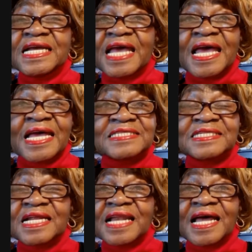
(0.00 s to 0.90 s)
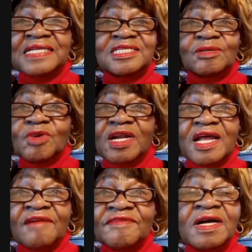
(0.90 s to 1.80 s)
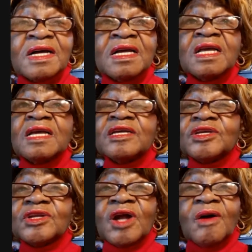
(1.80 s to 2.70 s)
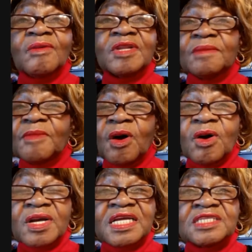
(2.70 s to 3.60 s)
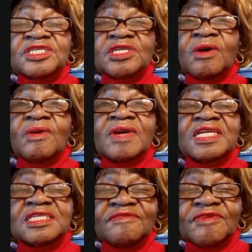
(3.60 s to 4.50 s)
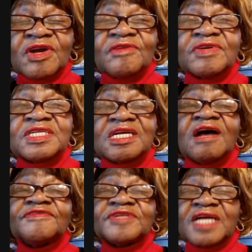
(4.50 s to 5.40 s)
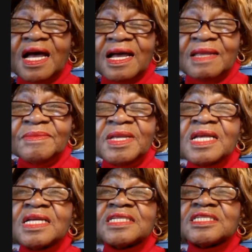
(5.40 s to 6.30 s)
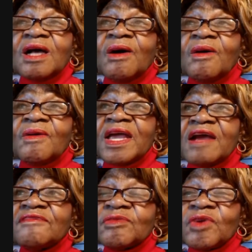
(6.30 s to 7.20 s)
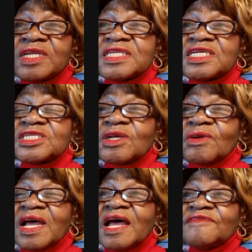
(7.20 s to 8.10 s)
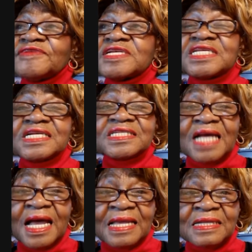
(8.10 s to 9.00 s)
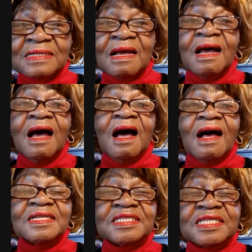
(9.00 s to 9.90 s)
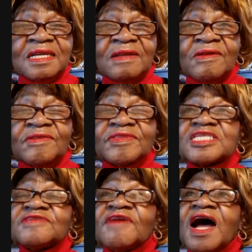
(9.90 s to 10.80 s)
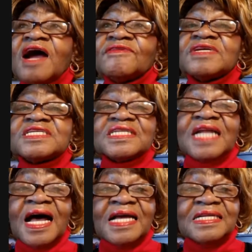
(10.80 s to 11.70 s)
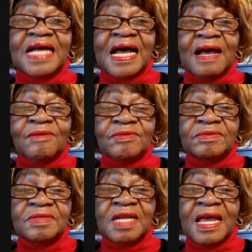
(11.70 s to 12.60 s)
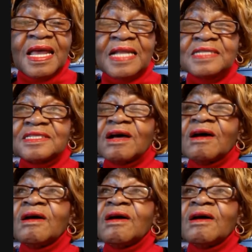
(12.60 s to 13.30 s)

their gas, their lights or whatever, their mortgage. So it's a very tough time. So everyone just going to have to sit tight until this virus die down and